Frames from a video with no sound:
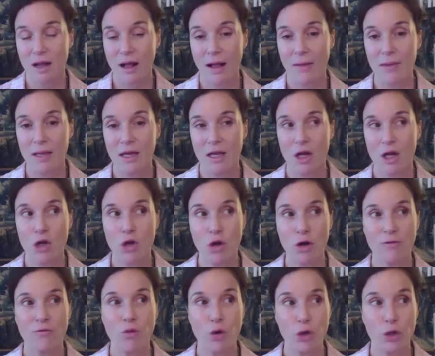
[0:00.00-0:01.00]
A lot
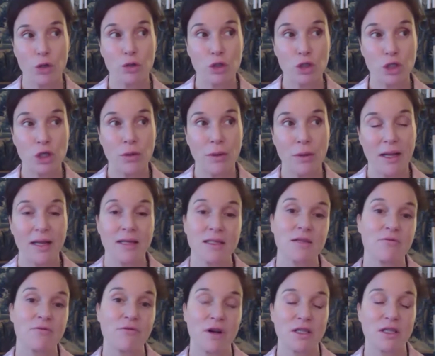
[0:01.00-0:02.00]
of what you're doing is
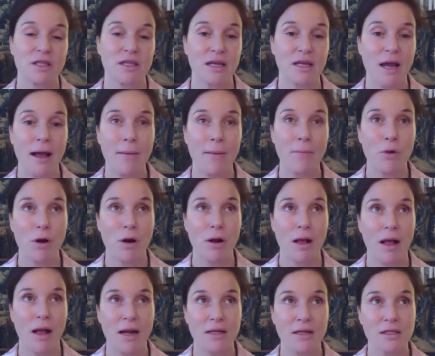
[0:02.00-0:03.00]
in front of the
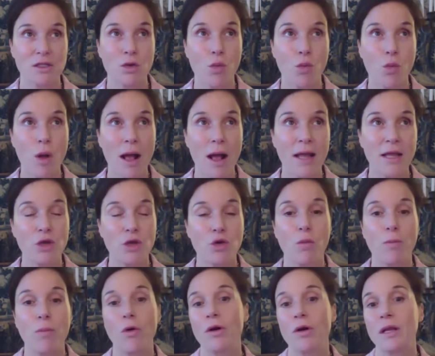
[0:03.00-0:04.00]
camera, and it's the way
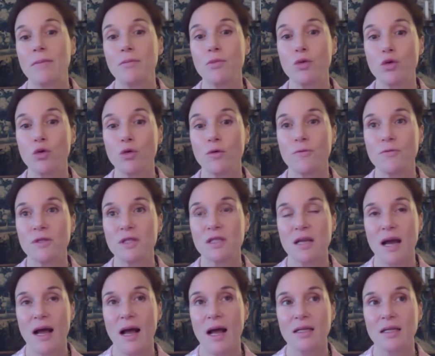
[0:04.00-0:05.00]
your body moves
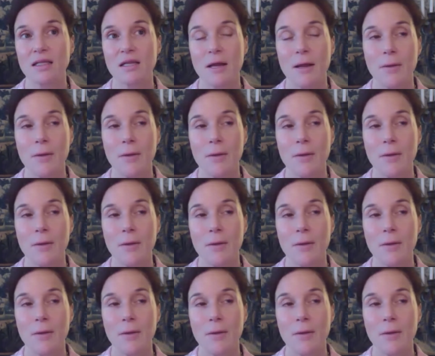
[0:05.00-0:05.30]
that